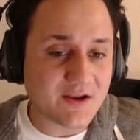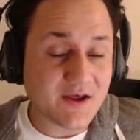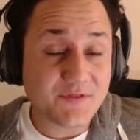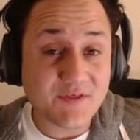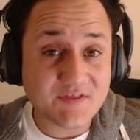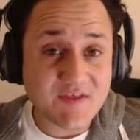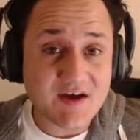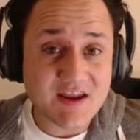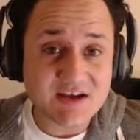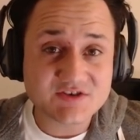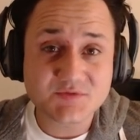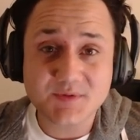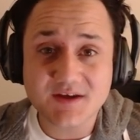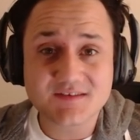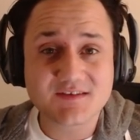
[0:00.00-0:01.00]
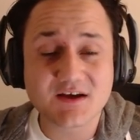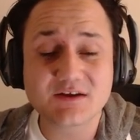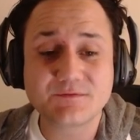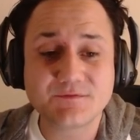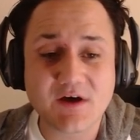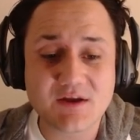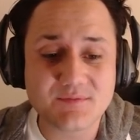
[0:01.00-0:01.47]
and I think that would actually be a ton
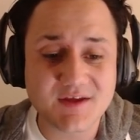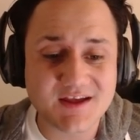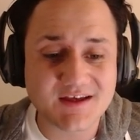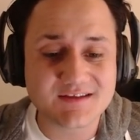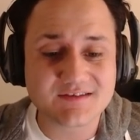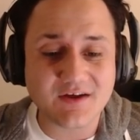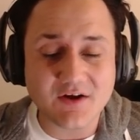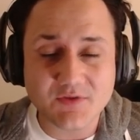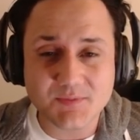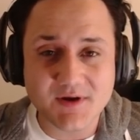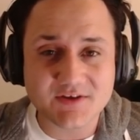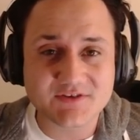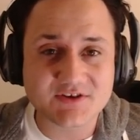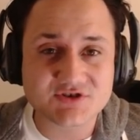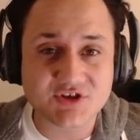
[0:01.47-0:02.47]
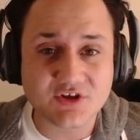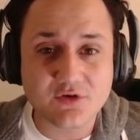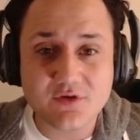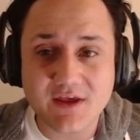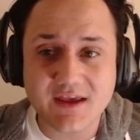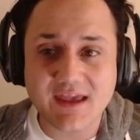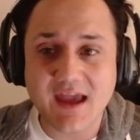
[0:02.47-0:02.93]
of fun because Darth Maul is such a unique